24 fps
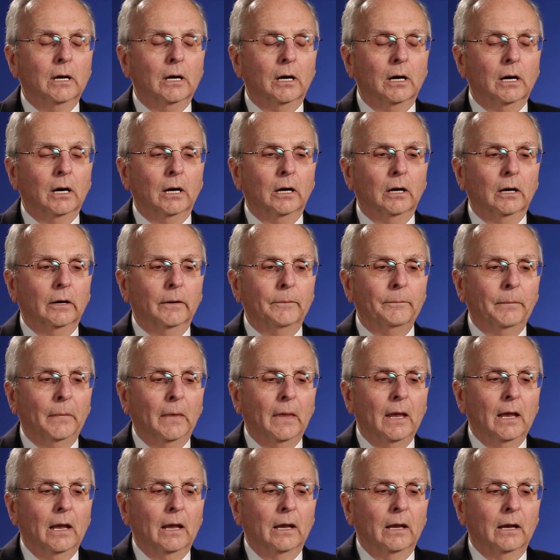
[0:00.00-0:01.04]
Uh,
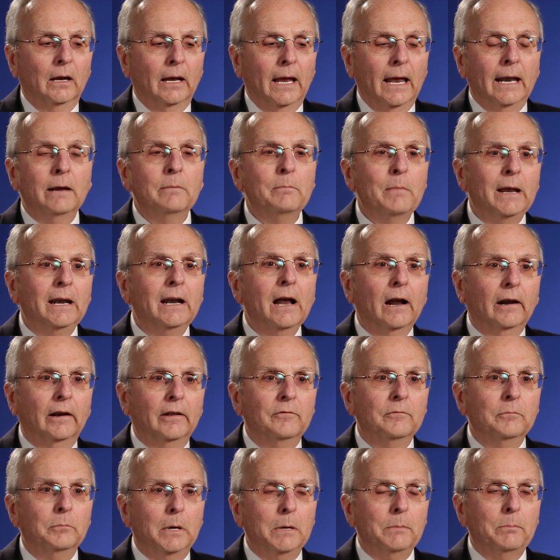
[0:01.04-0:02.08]
and it may not
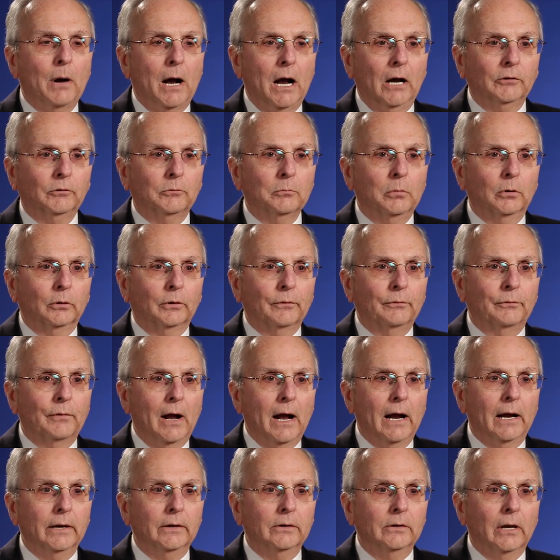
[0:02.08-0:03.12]
even be possible to
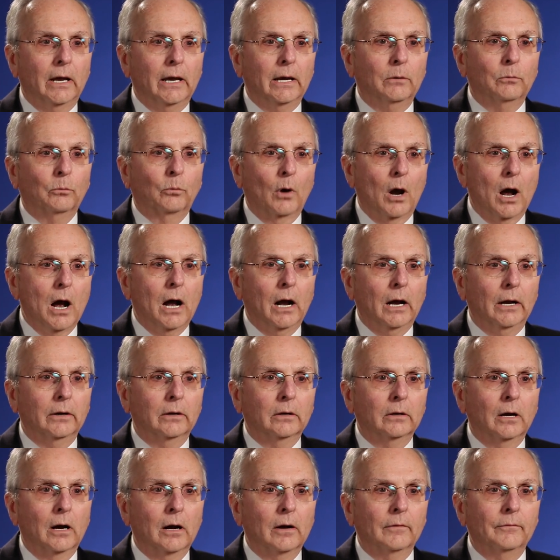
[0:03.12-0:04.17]
find a
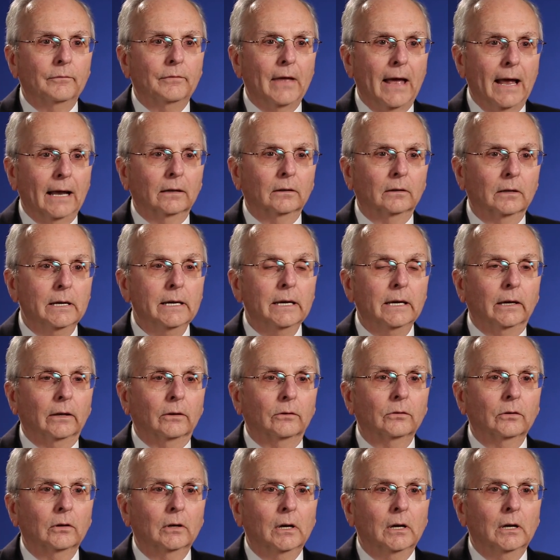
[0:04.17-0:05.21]
rod of that
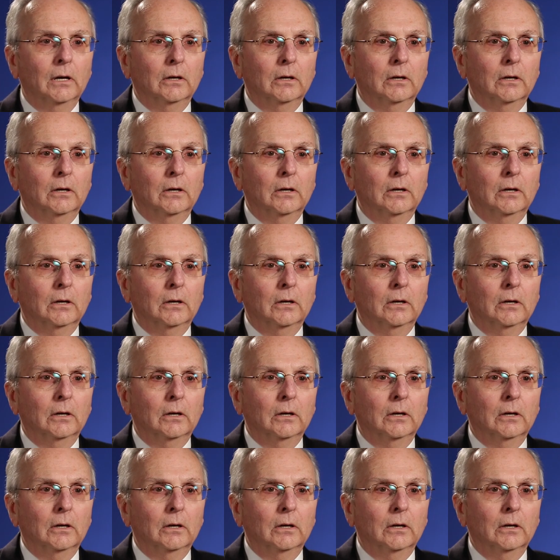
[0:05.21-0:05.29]
length.